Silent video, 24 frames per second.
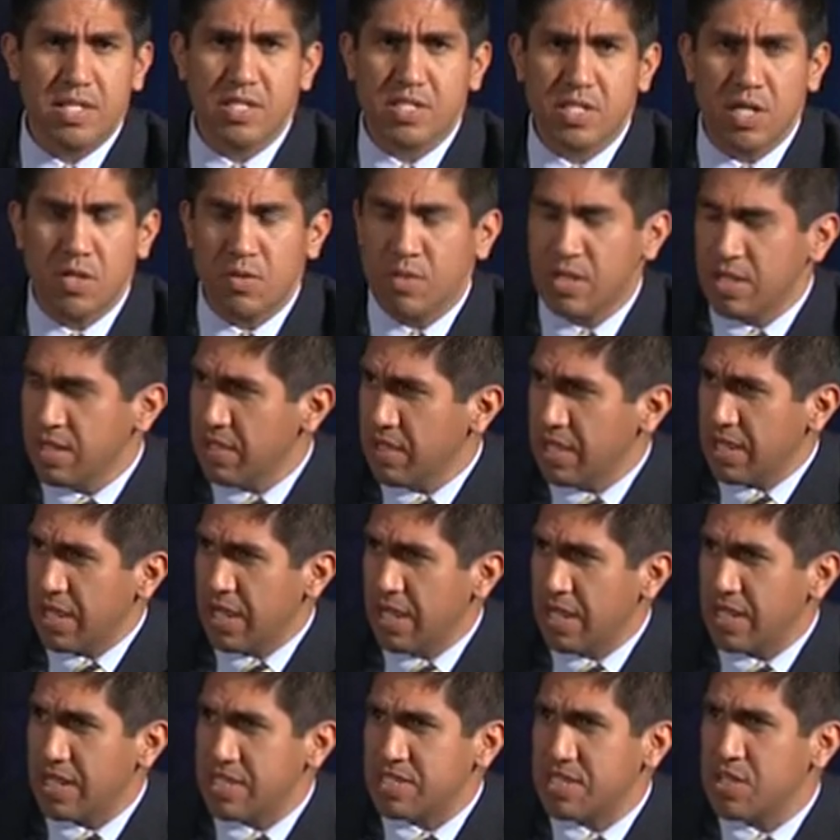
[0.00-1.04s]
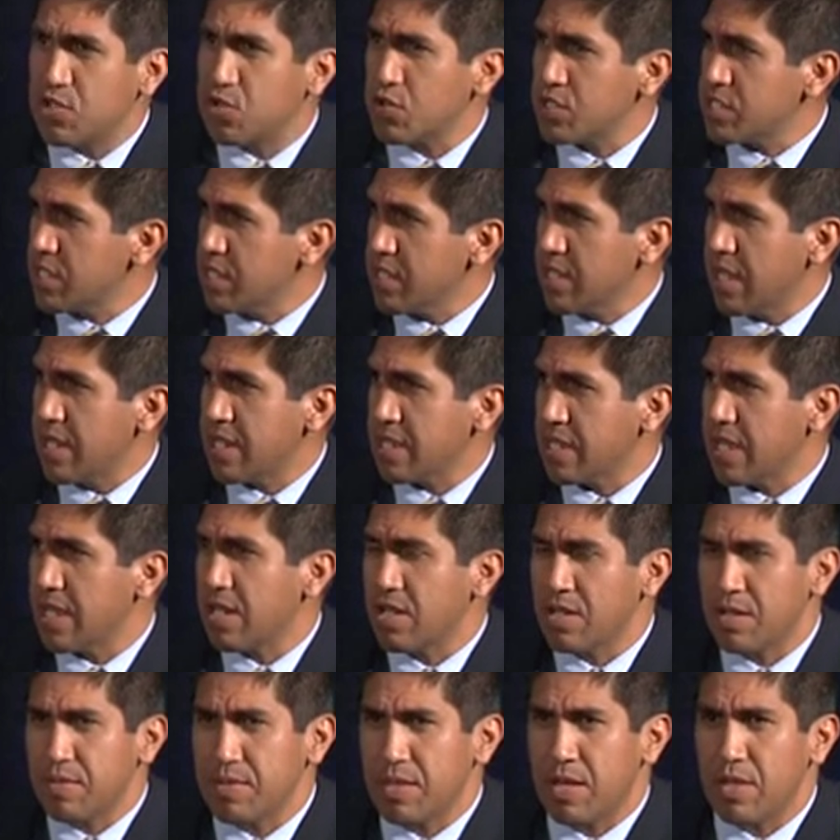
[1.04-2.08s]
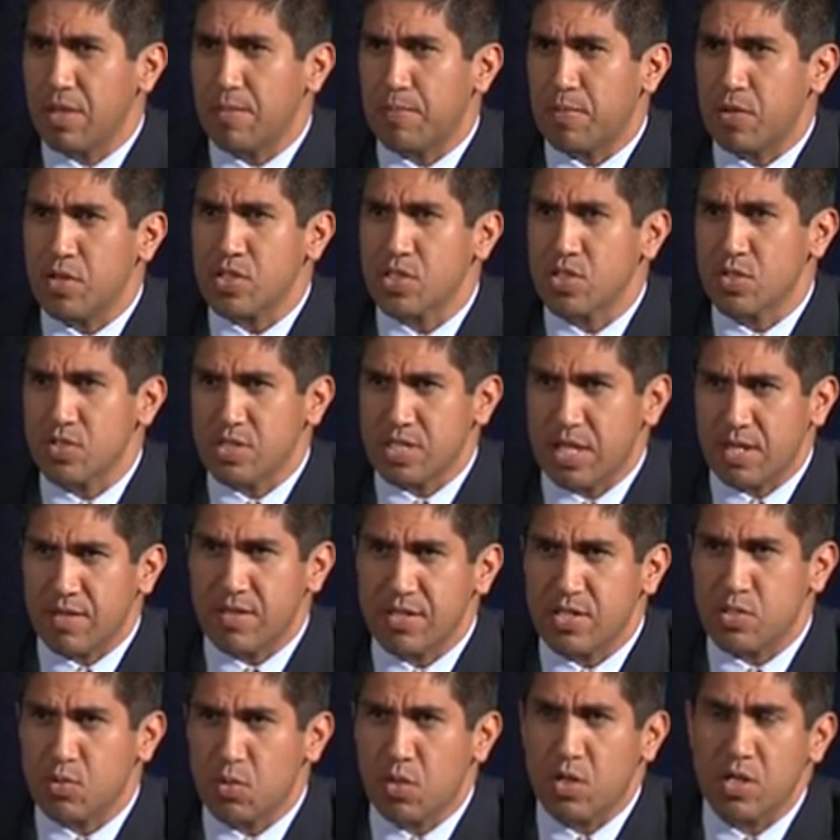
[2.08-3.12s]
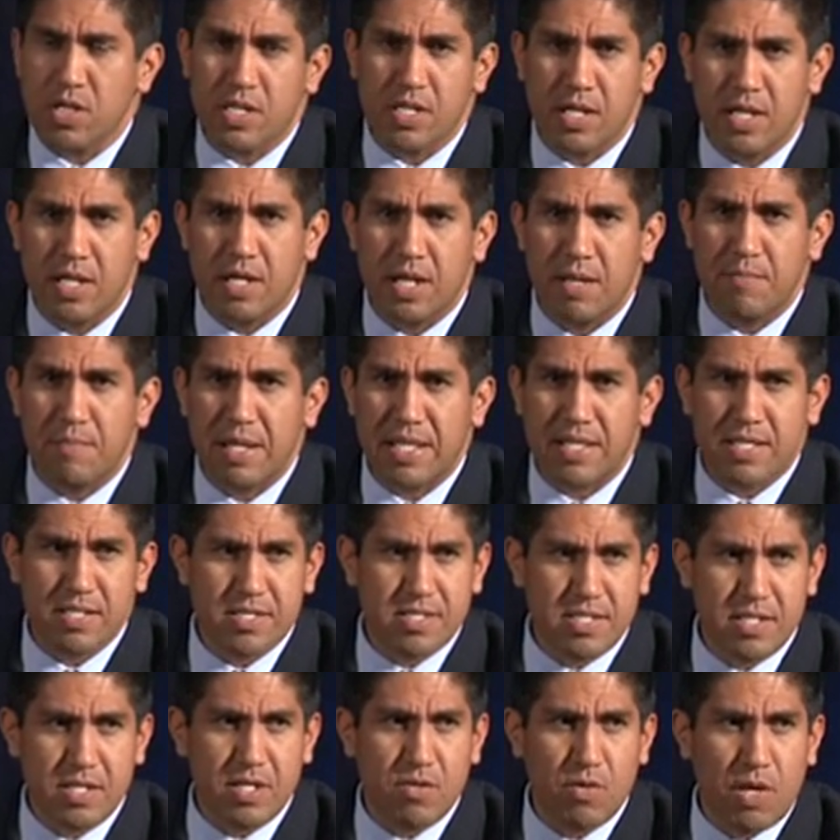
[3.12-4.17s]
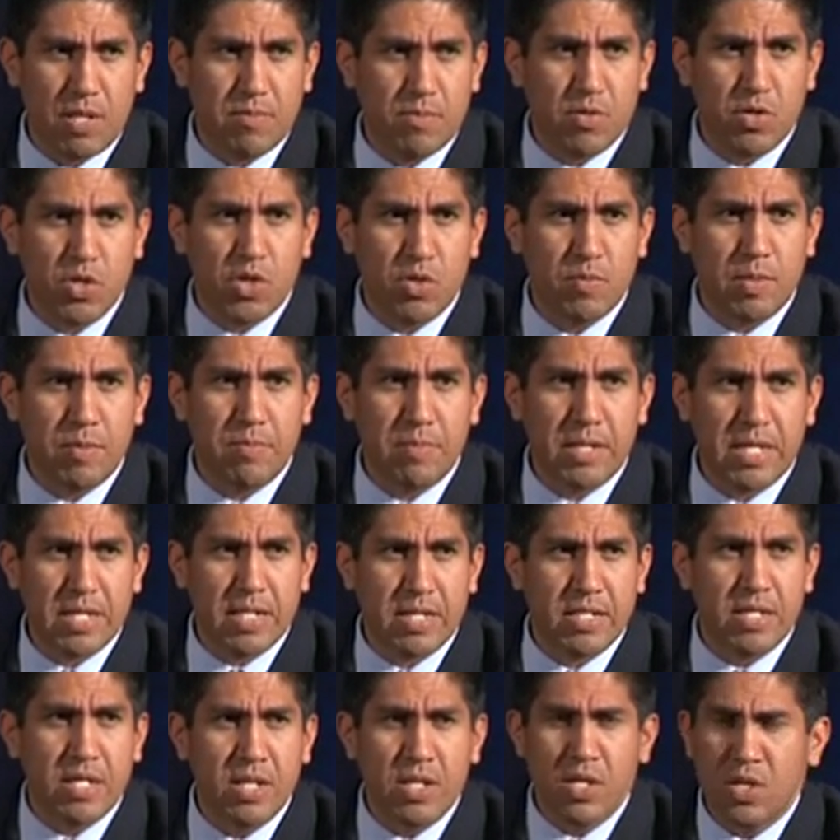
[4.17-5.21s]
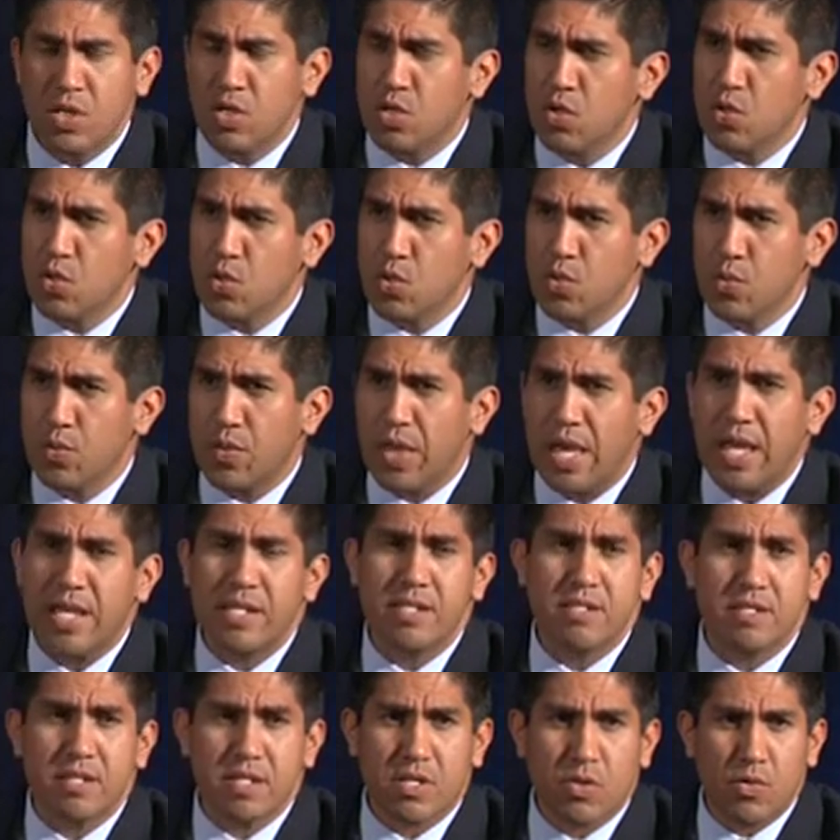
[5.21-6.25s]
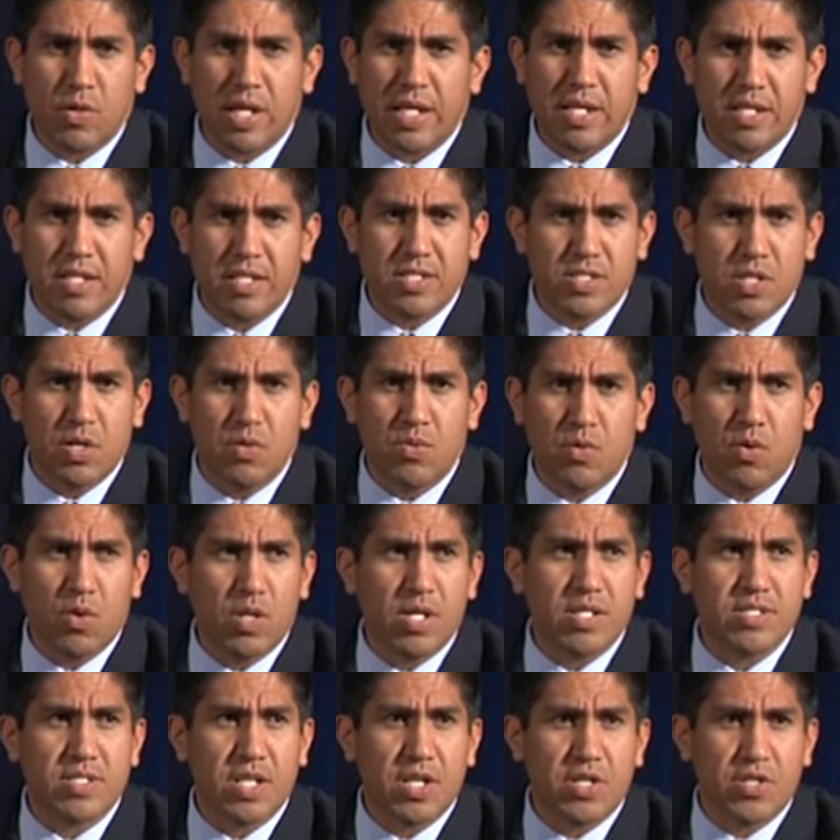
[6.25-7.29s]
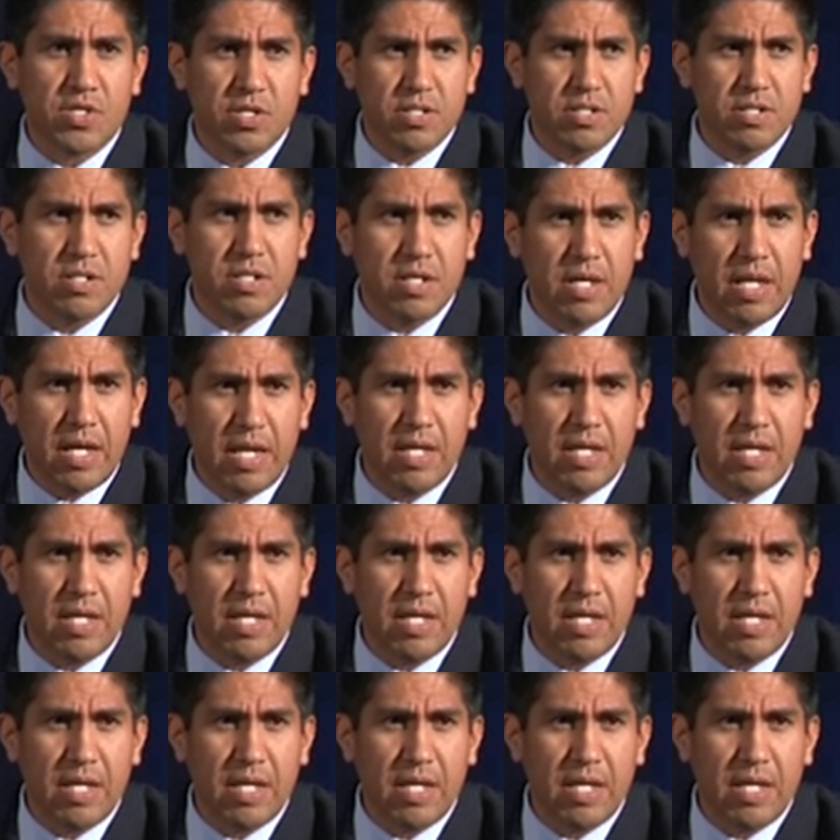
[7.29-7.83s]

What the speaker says: And so it's interesting that, again, on the personal side of this work, I met this incredible human being who then created his own organization.